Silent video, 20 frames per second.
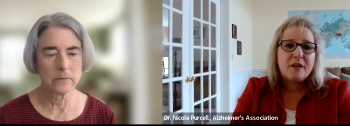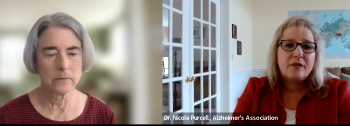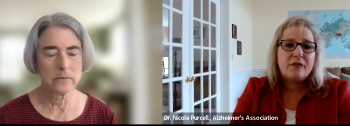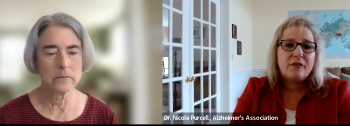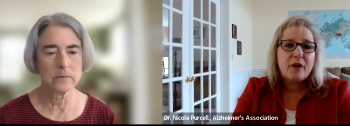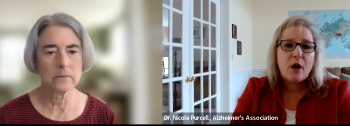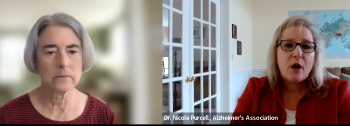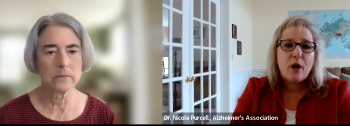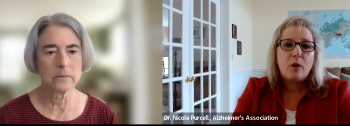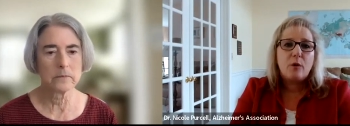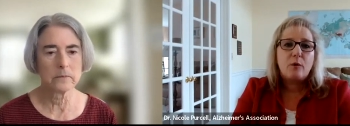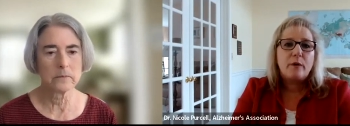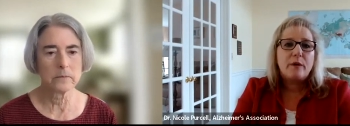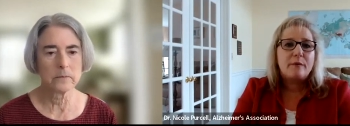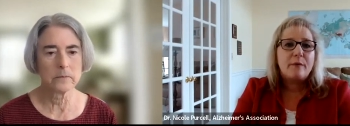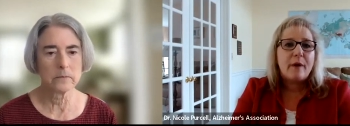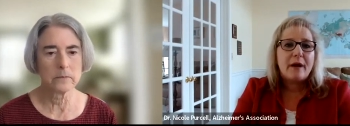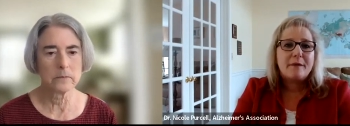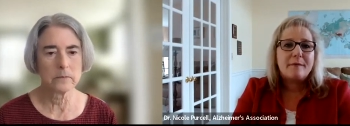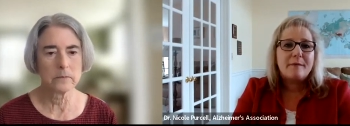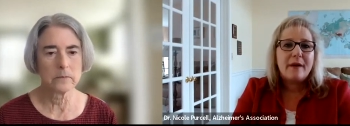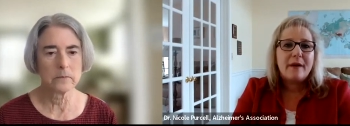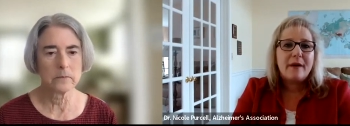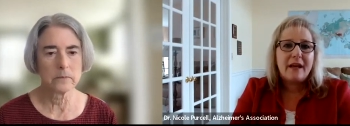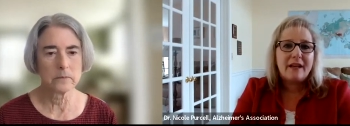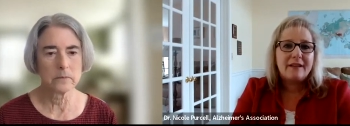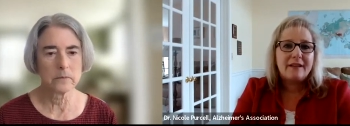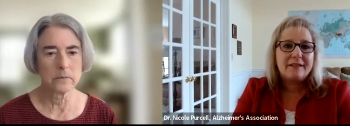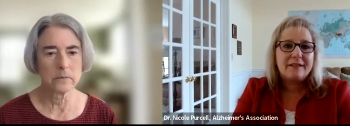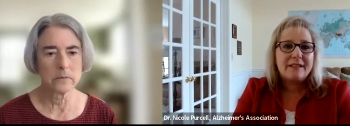Speaker 1: So we
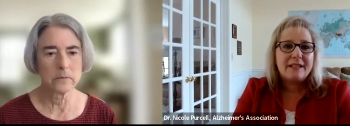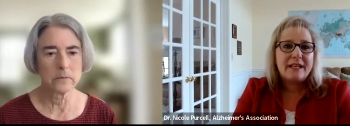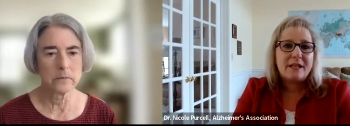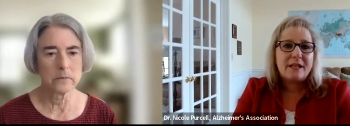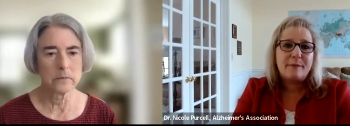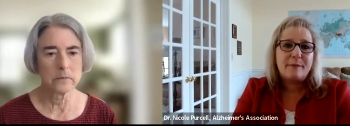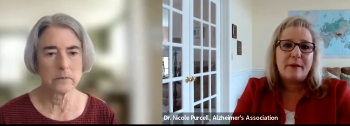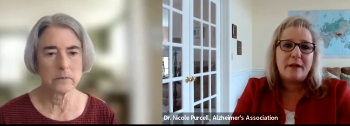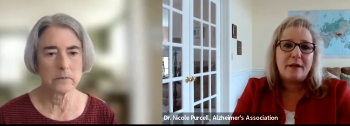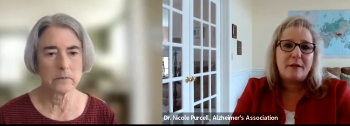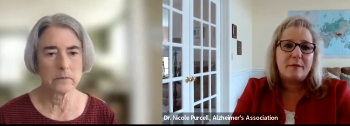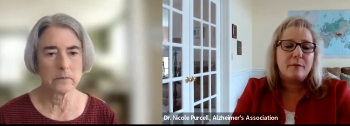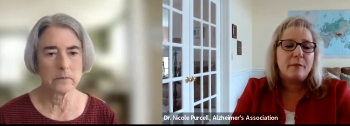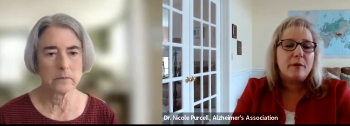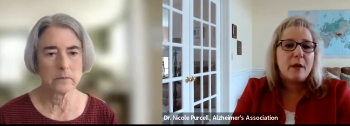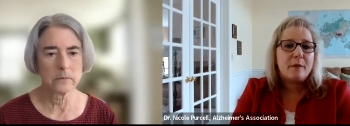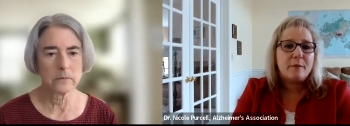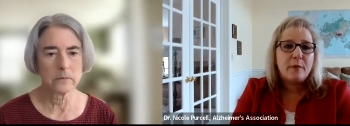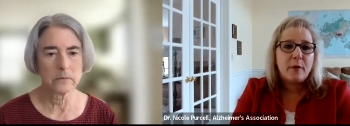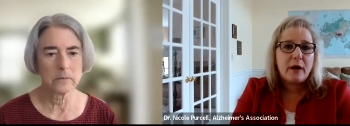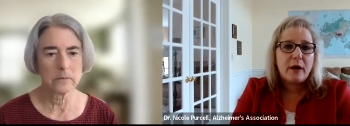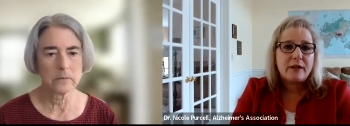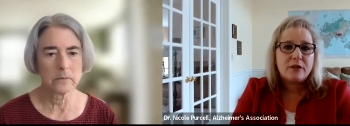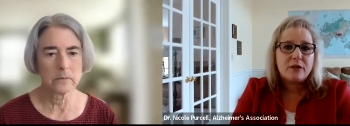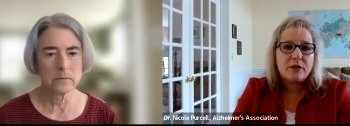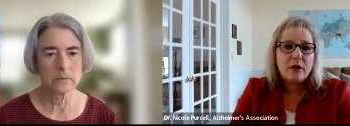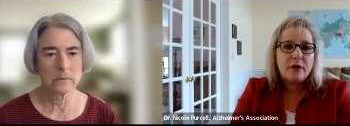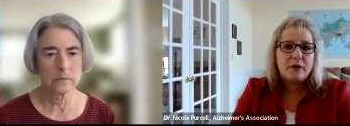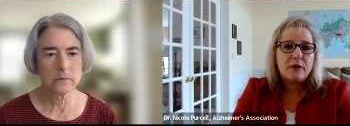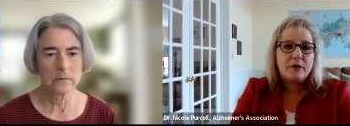recommend keeping blood
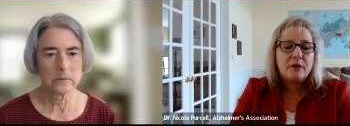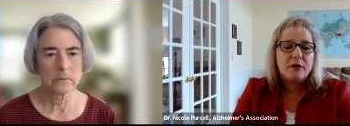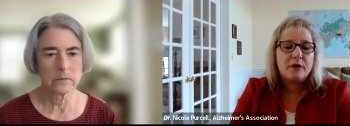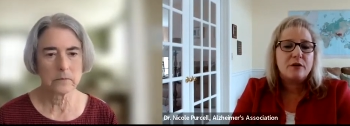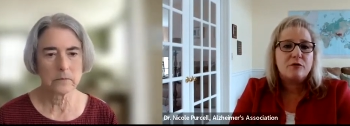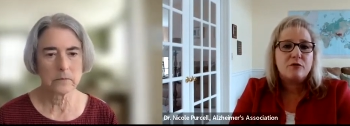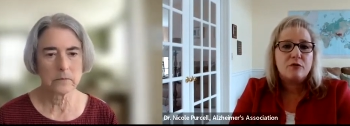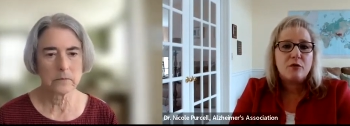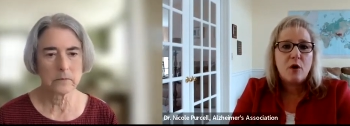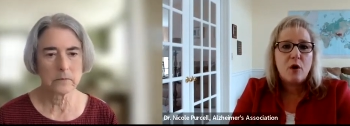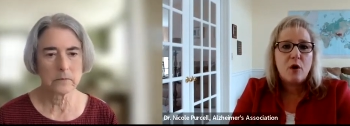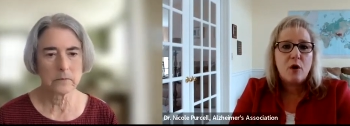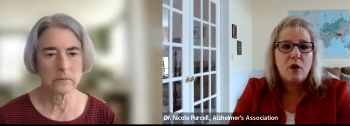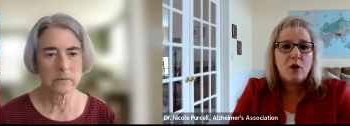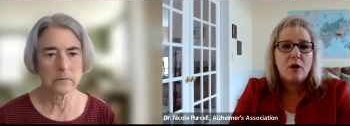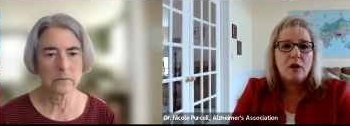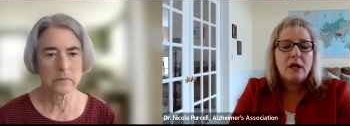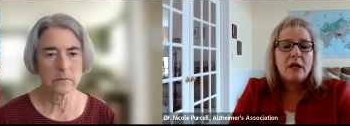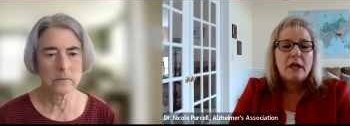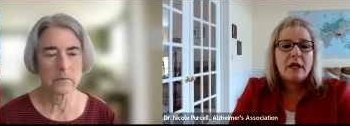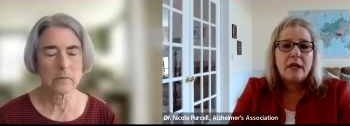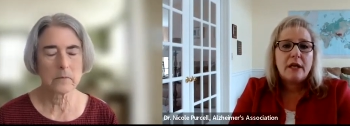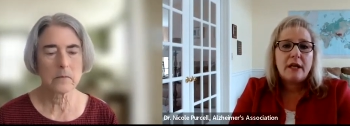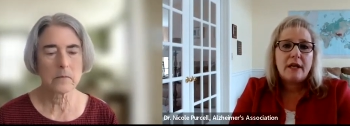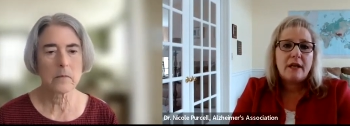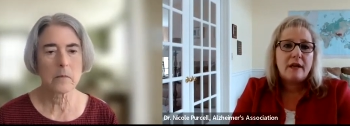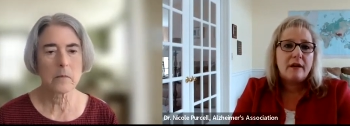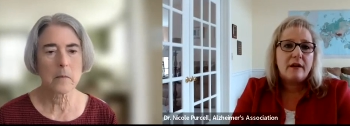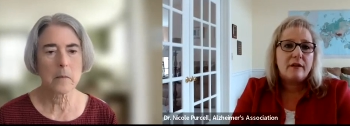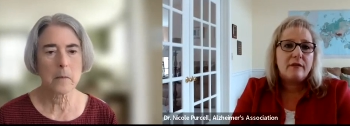pressure under control.
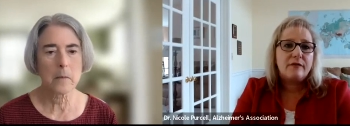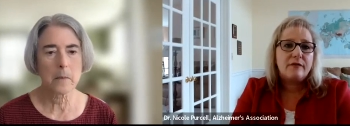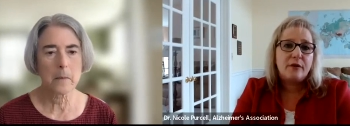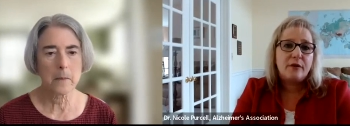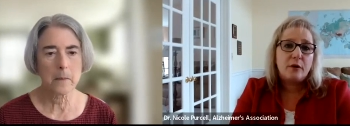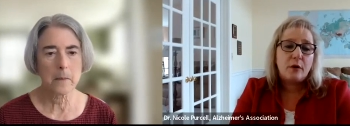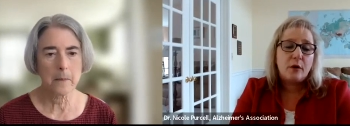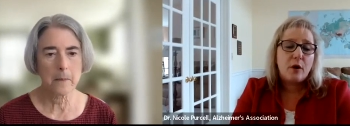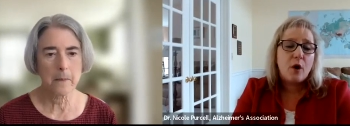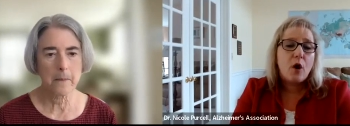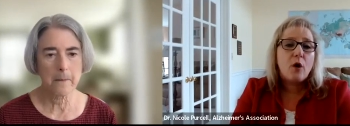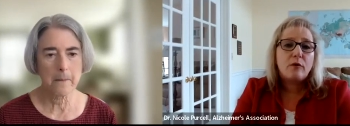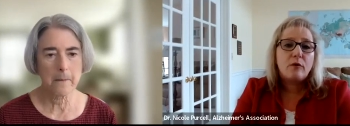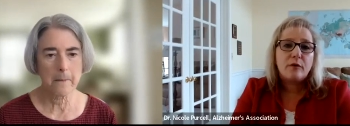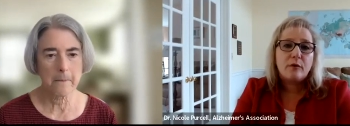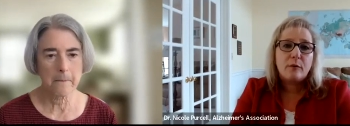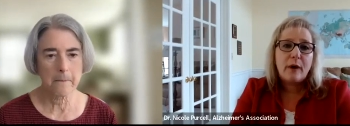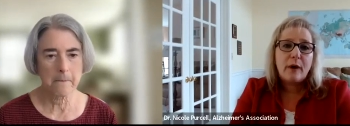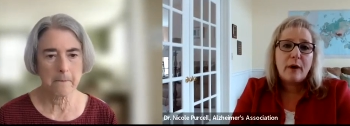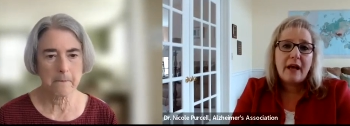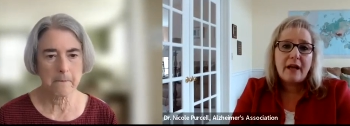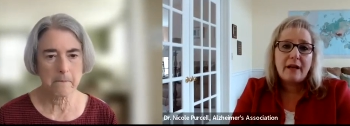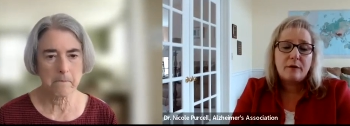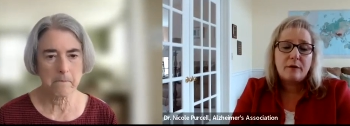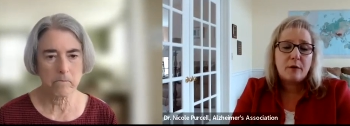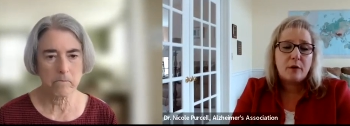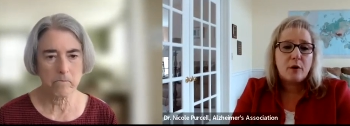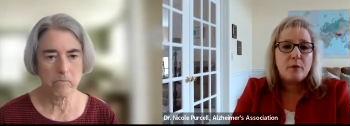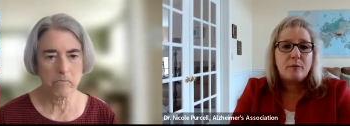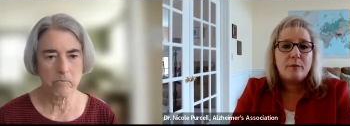If you're overweight
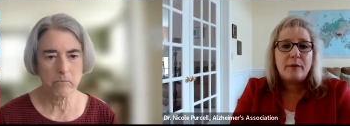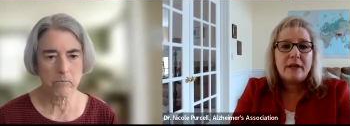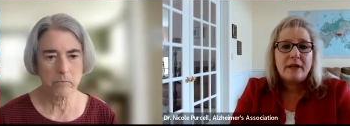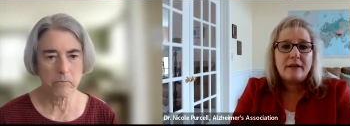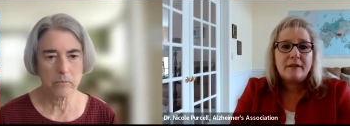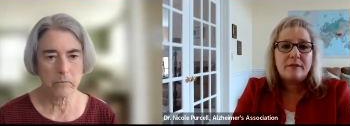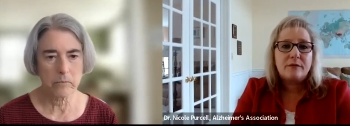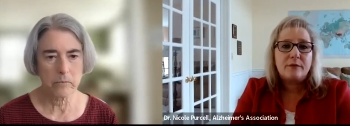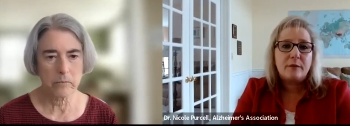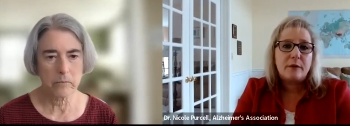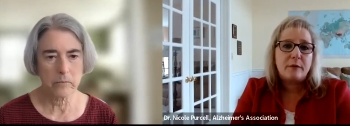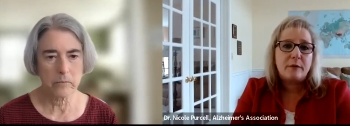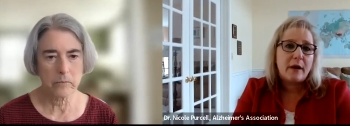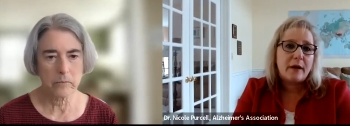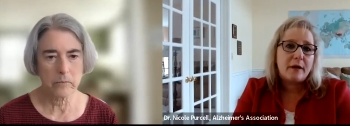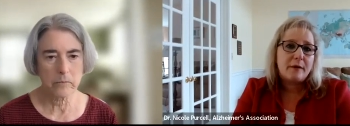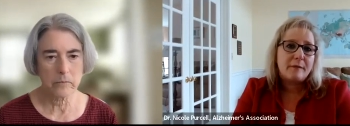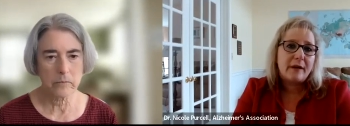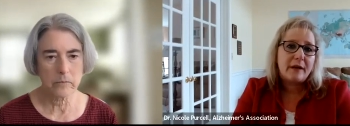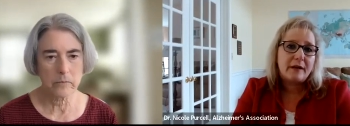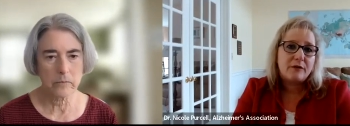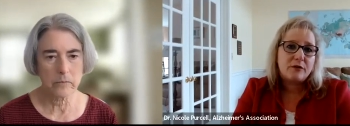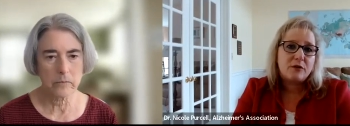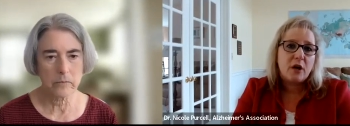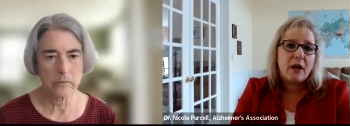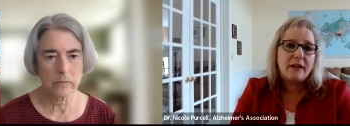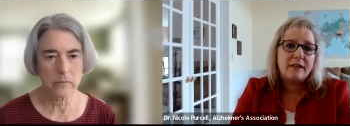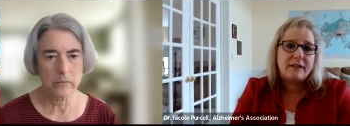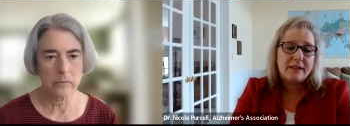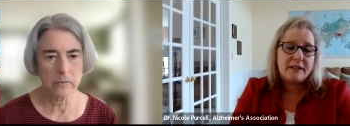or obese, we recommend
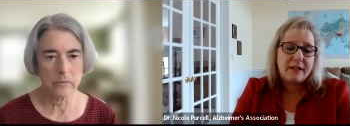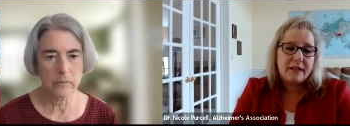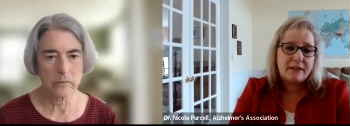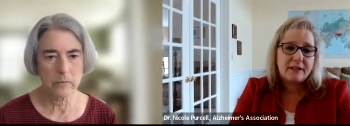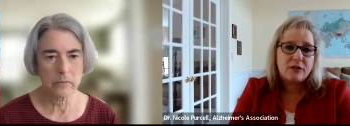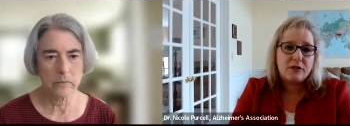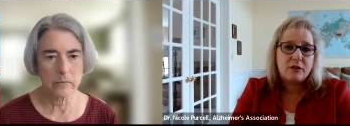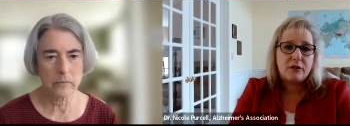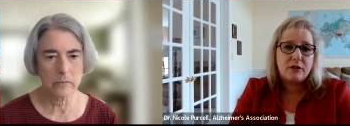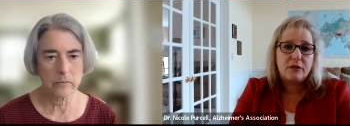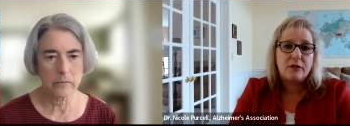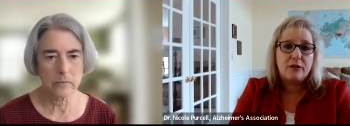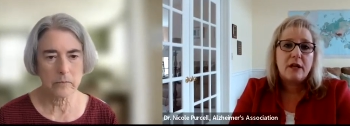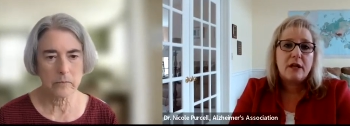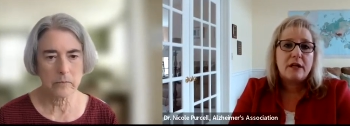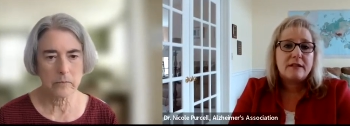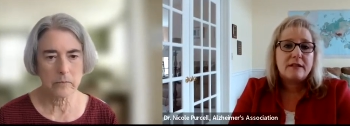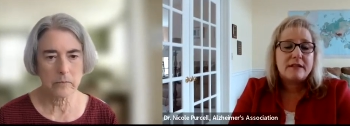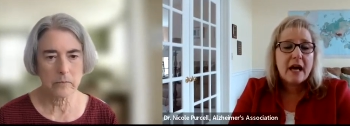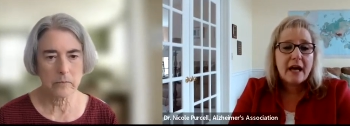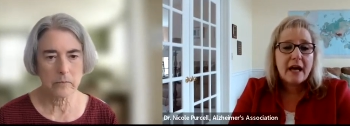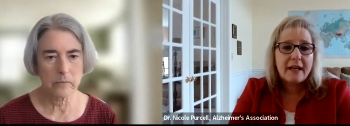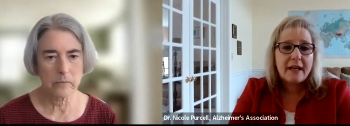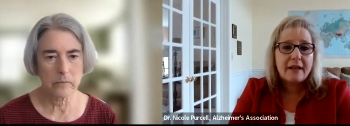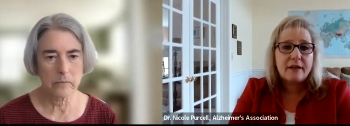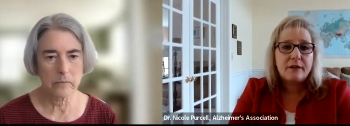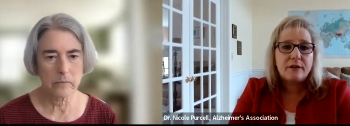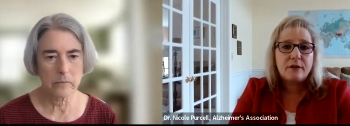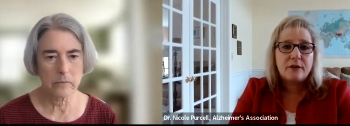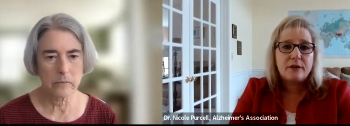trying to get your
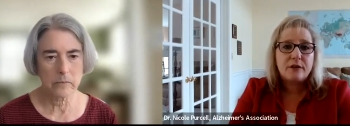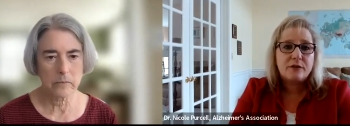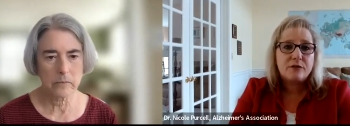diet under